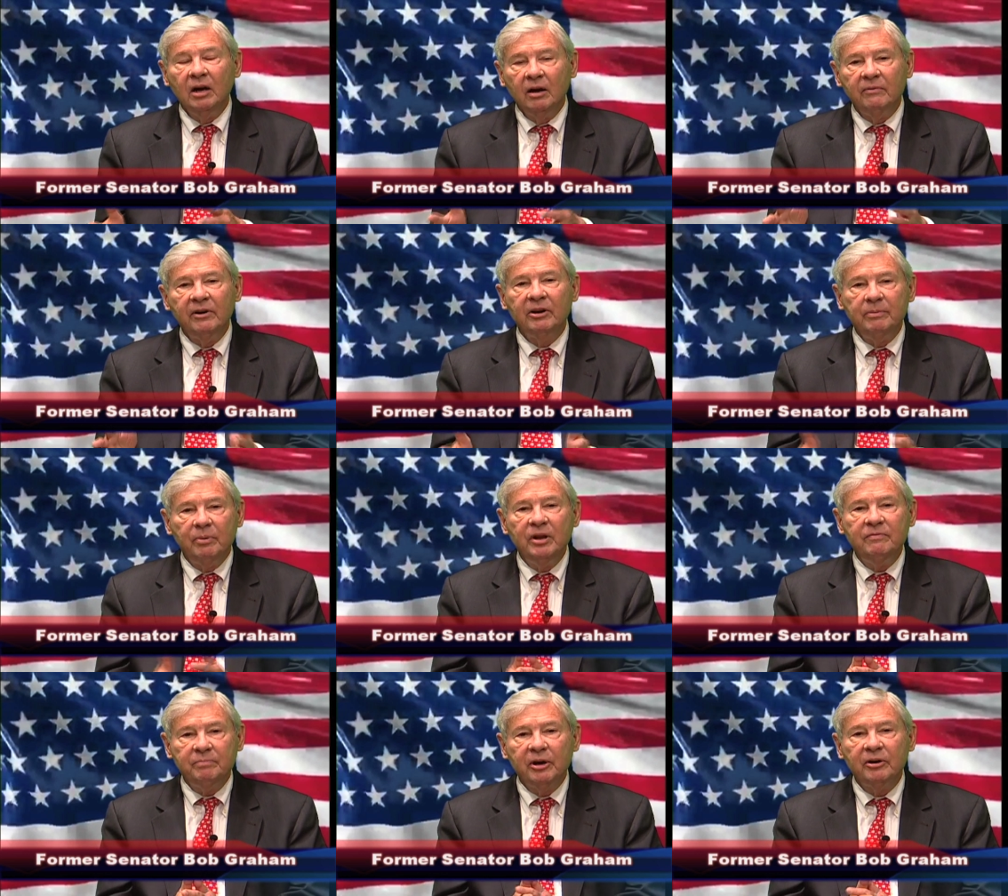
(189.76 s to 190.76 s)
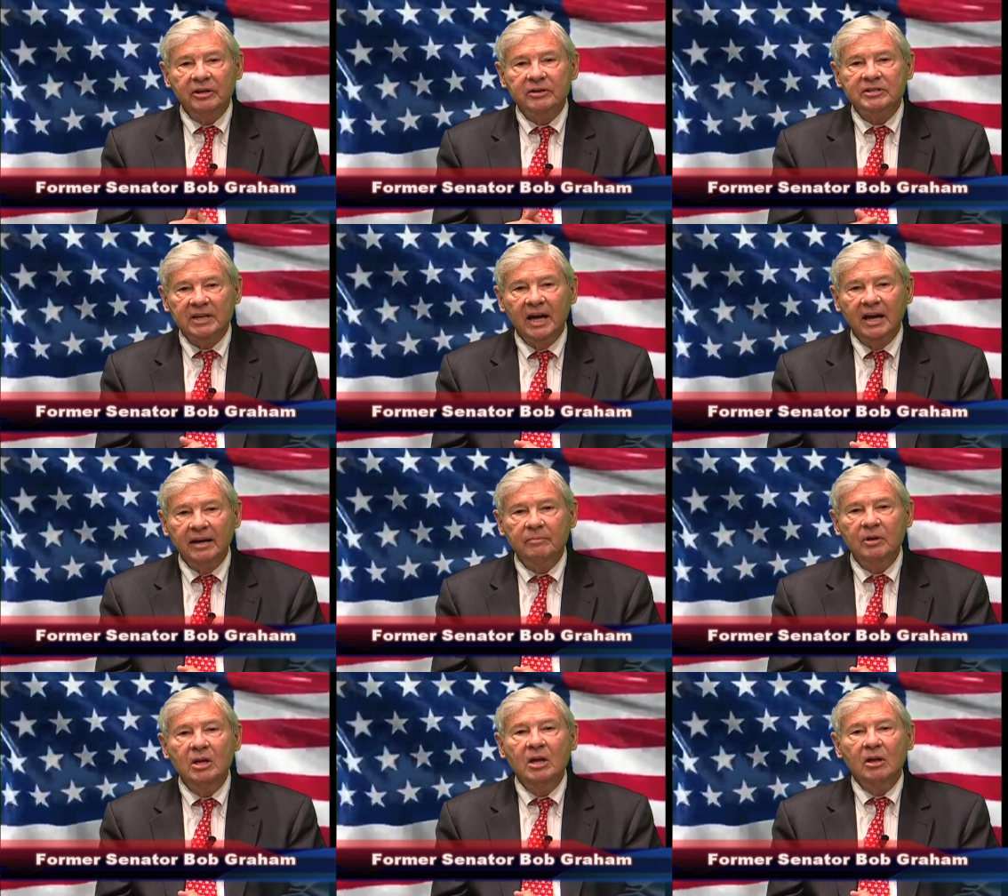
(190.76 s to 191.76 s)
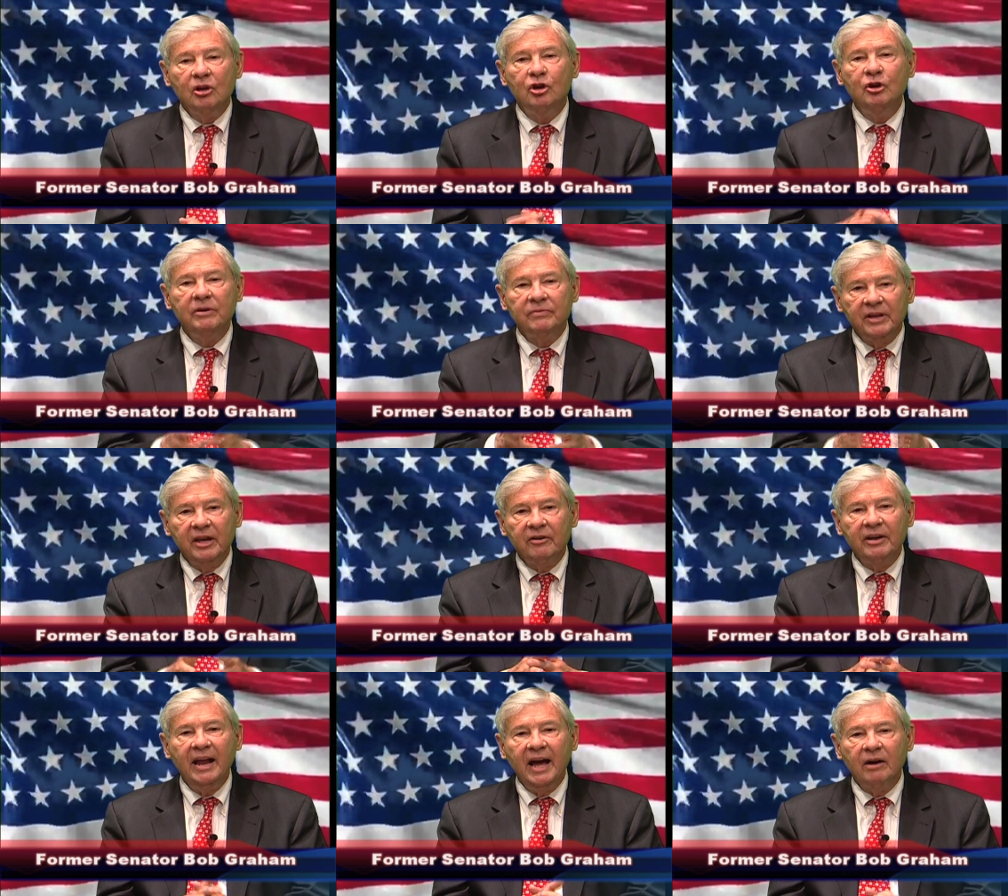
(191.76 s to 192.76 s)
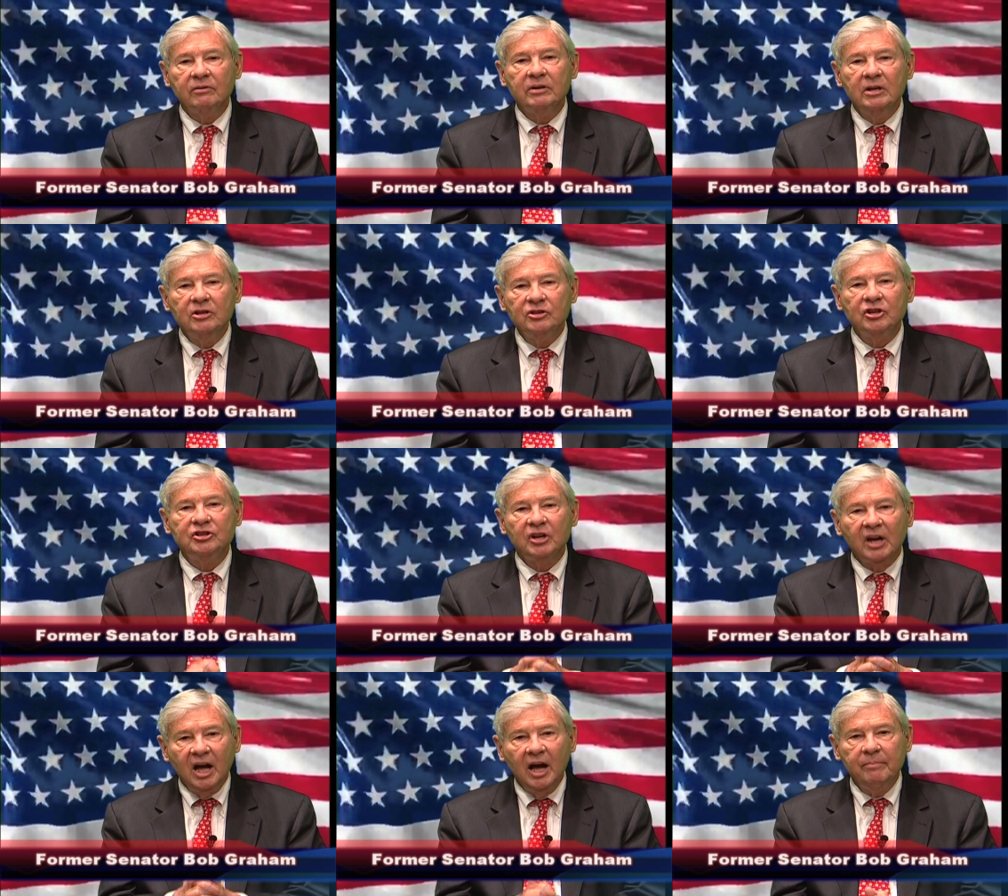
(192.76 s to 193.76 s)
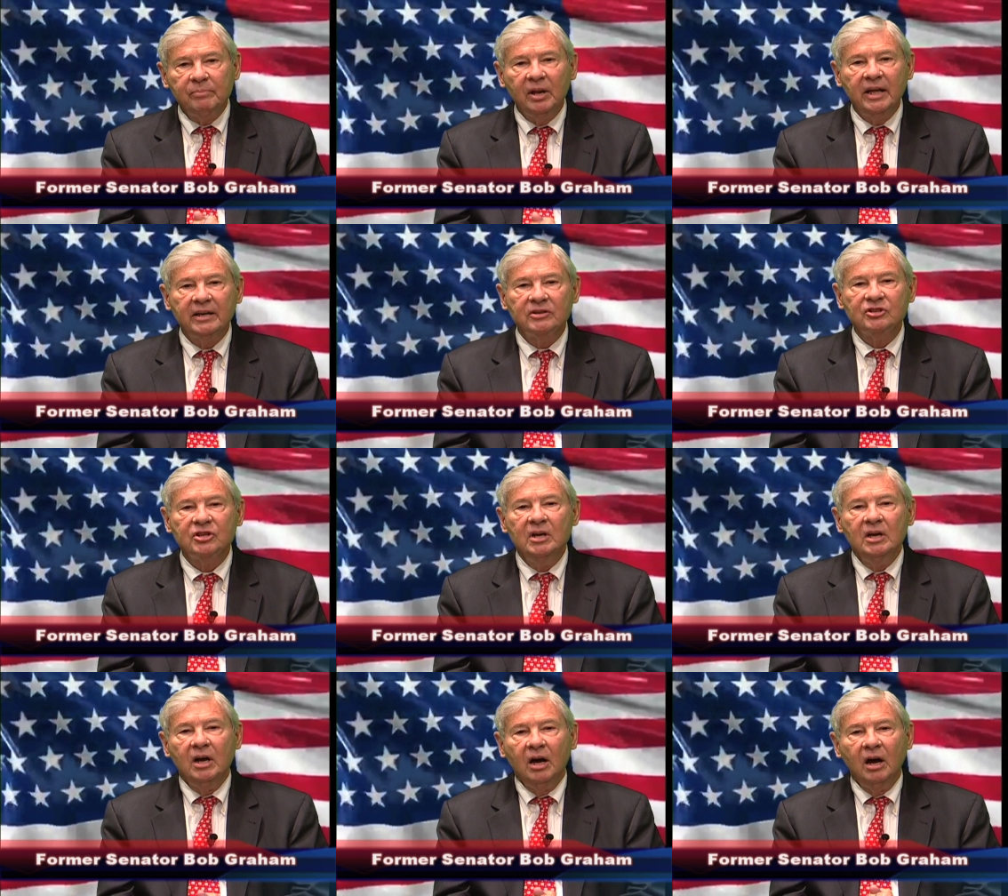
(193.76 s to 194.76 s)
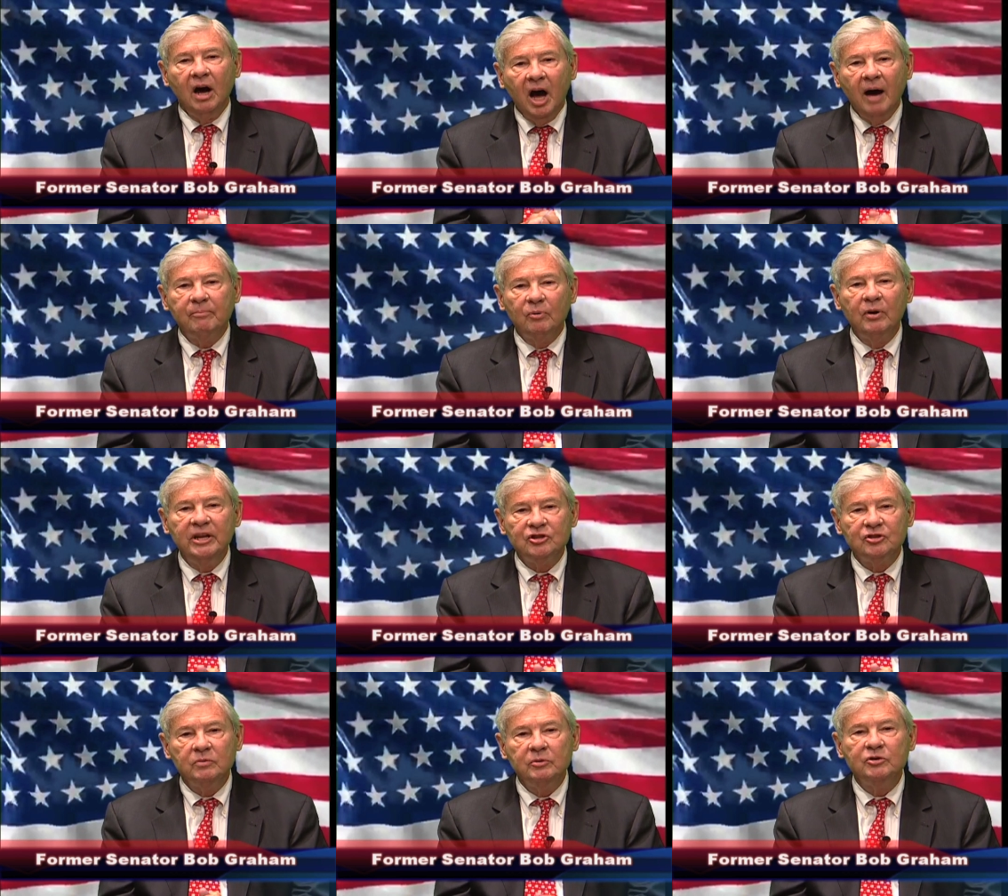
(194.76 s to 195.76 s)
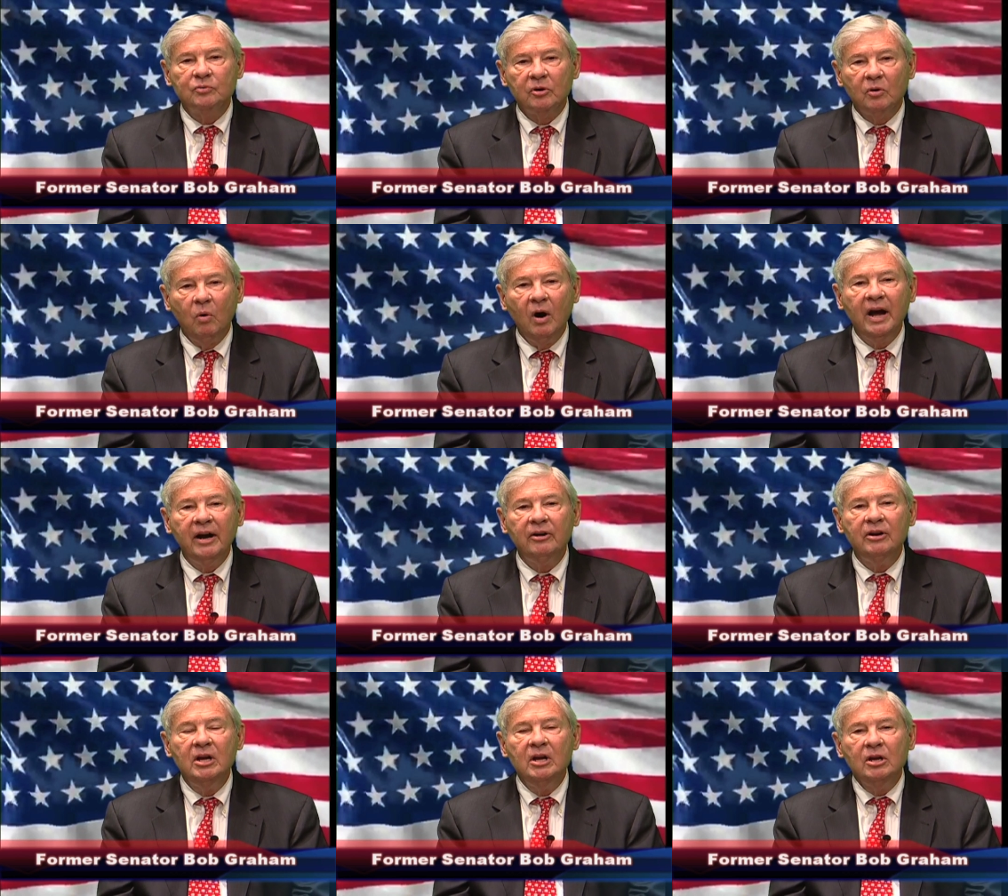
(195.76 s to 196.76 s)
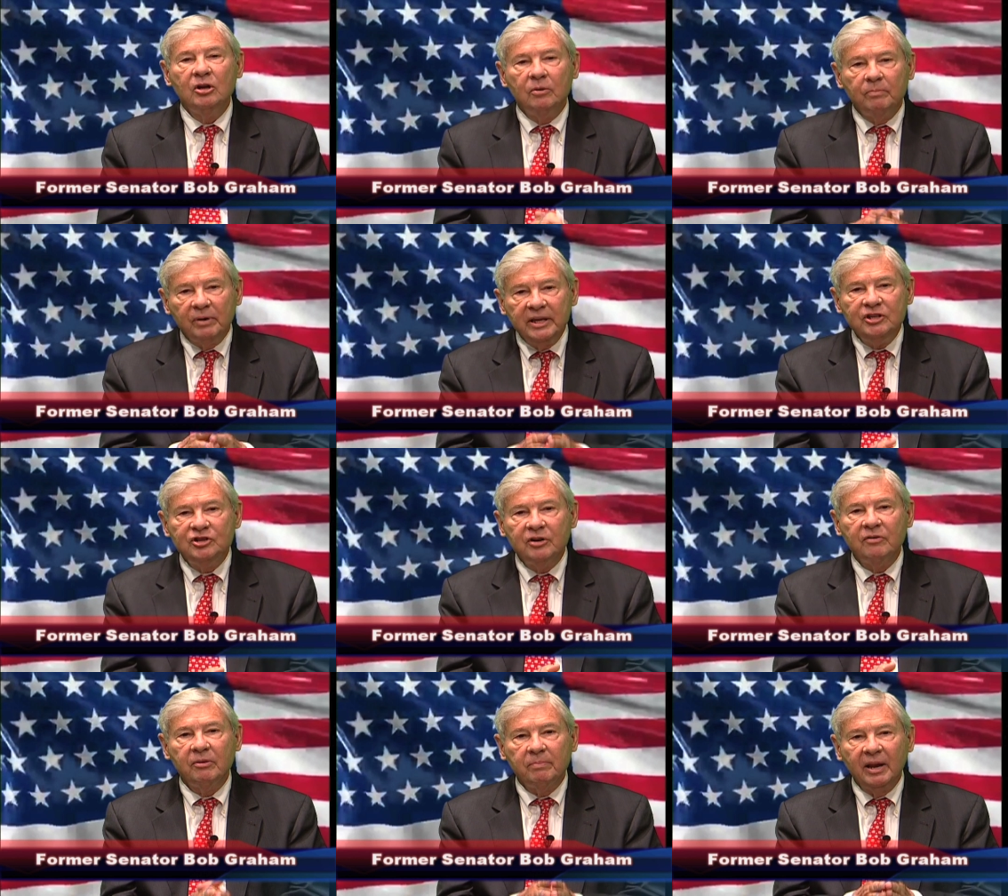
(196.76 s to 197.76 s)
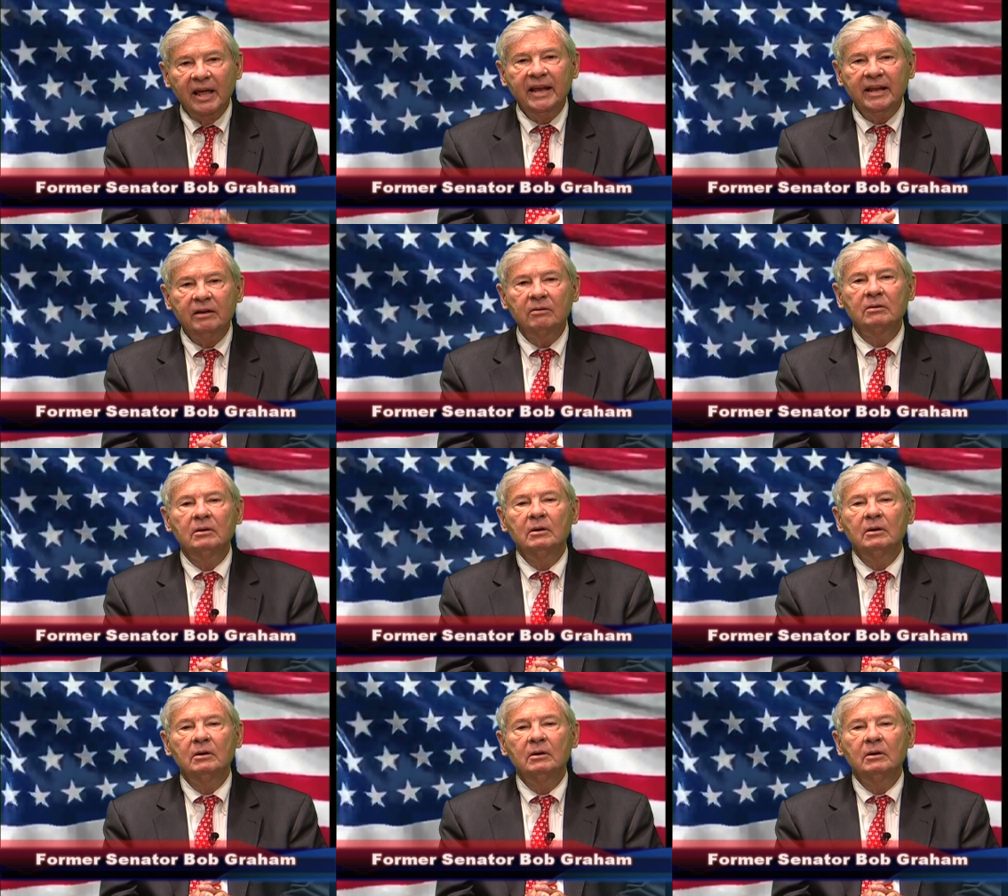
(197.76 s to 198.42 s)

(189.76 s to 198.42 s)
very brief period of time, could have carried out such a complex operation which required completion of the planning,